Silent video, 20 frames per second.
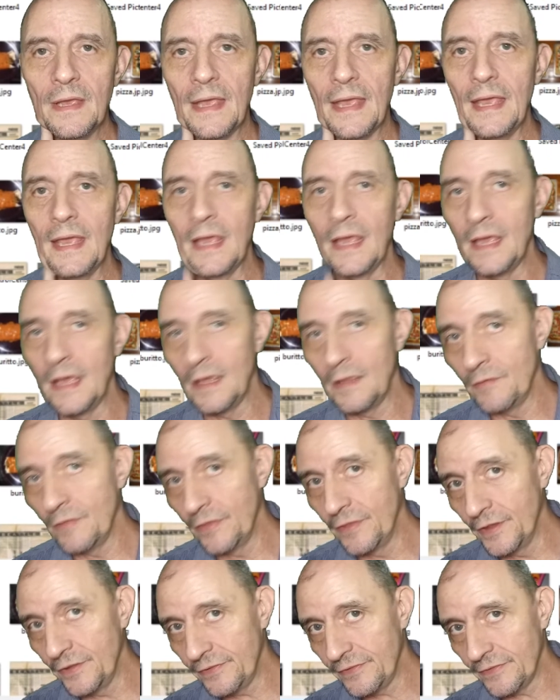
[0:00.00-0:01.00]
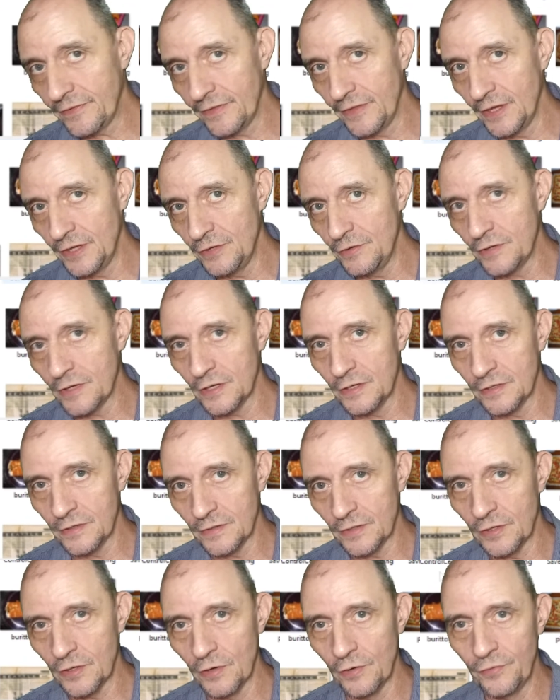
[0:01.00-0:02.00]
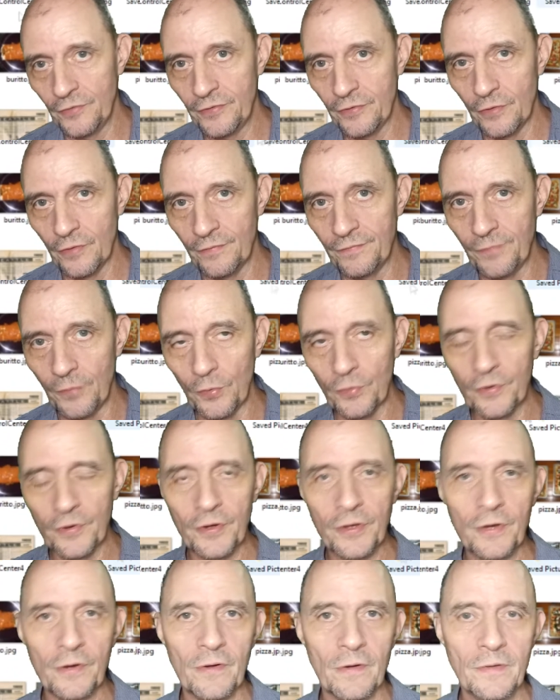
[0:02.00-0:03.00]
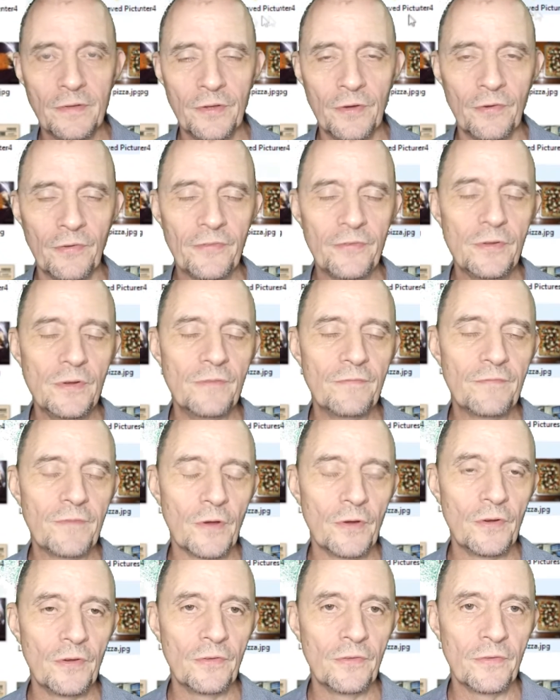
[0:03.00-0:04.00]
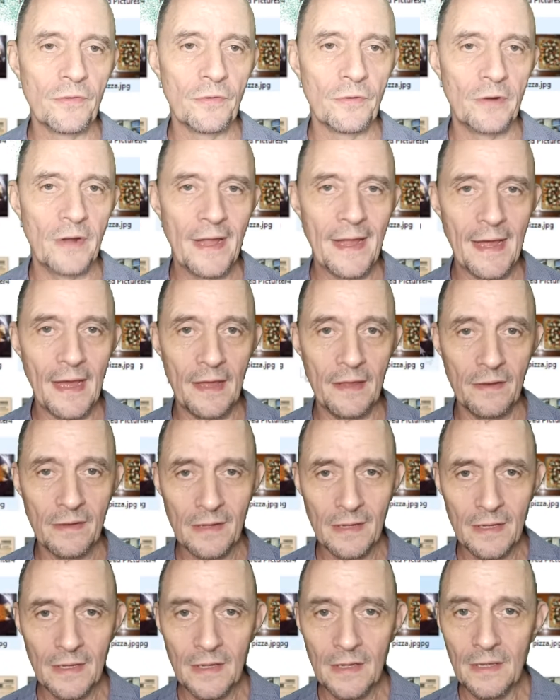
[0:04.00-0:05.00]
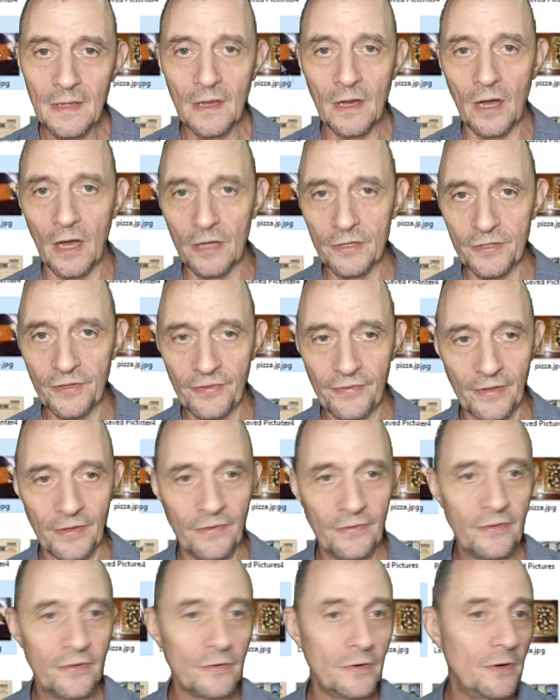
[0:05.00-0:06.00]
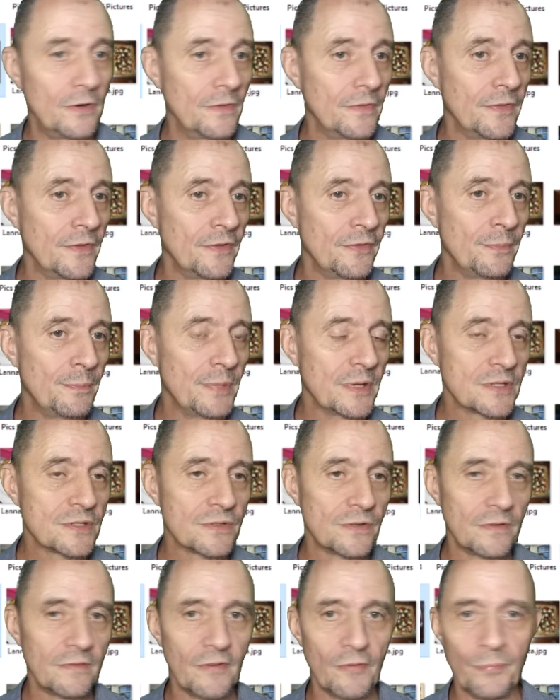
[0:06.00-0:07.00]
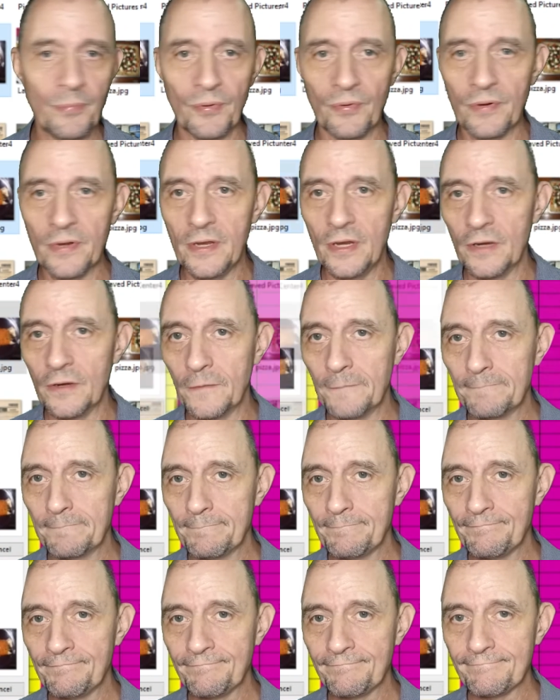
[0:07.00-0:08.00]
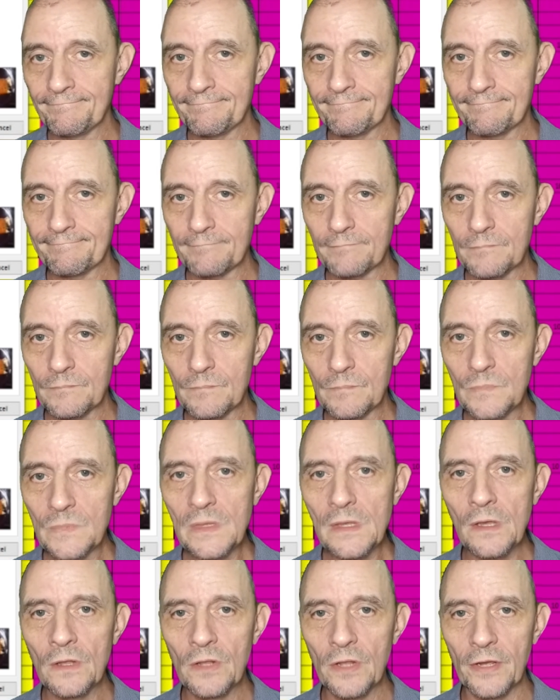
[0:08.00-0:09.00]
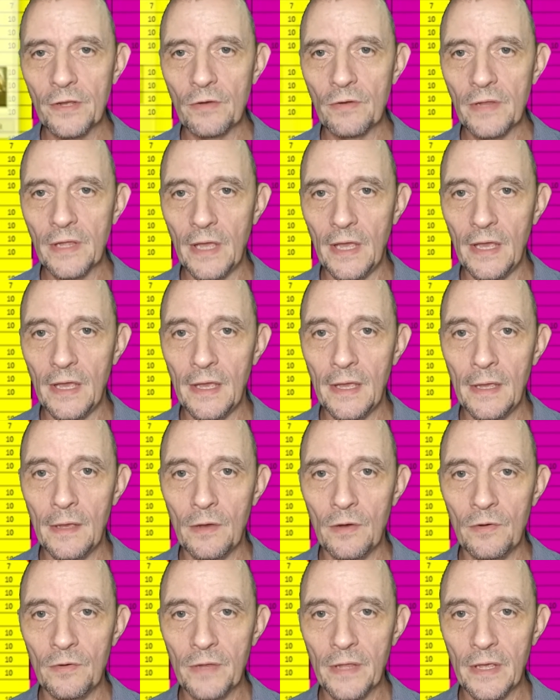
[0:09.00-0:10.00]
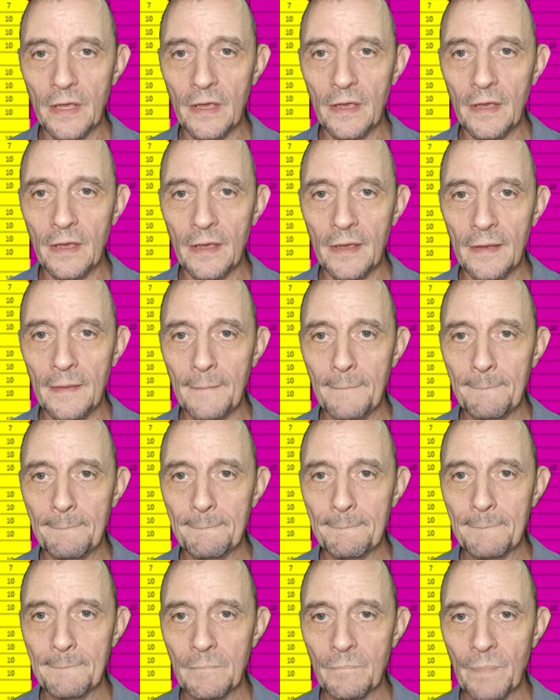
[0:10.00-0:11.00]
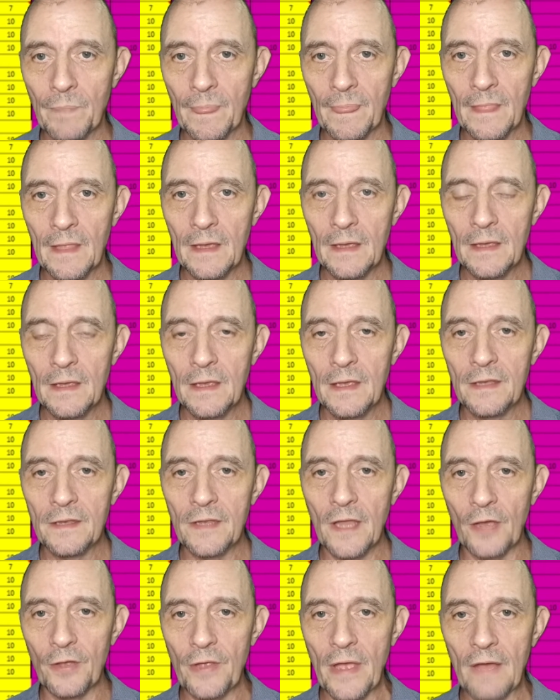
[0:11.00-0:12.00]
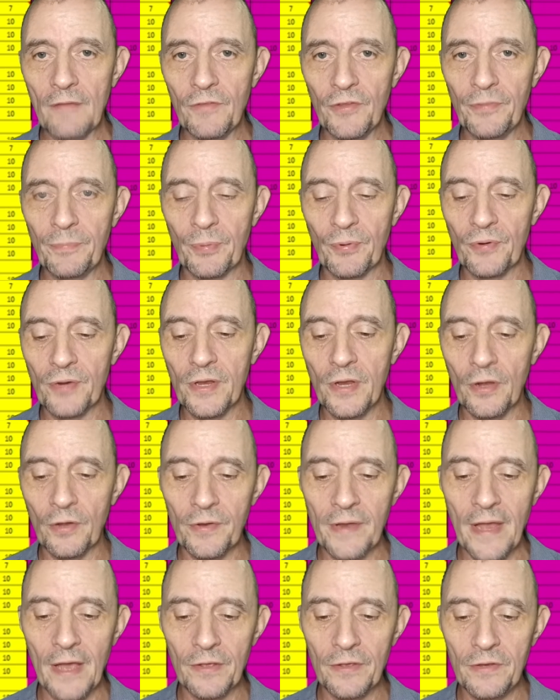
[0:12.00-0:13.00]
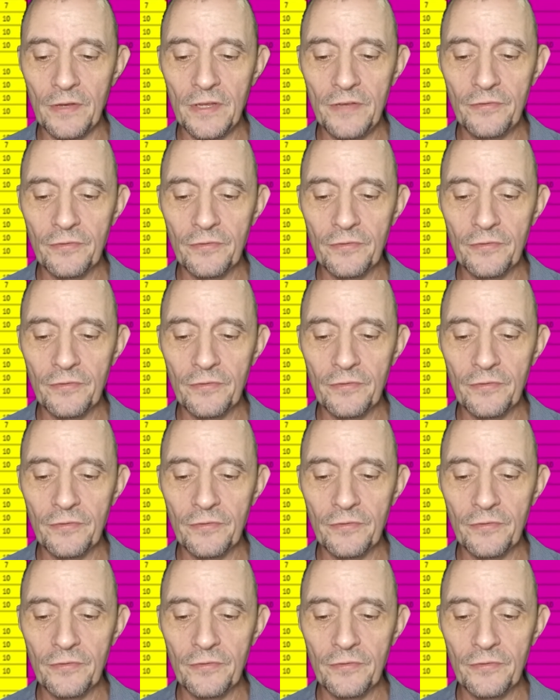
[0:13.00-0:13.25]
and this, then you can go to the folder your student photos are at. I'll just insert this picture of a burrito. Click OK, OK. Now you have this burrito. Now you need